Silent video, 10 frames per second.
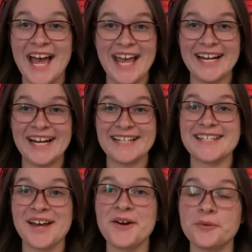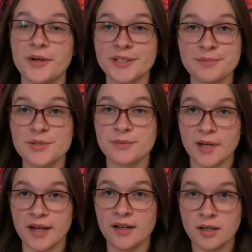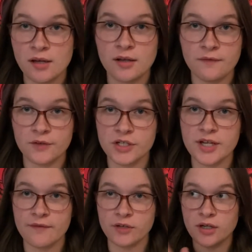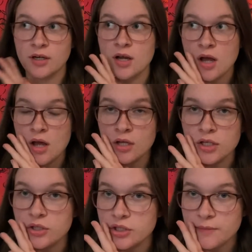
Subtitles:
Hey guys, welcome to my first ever YouTube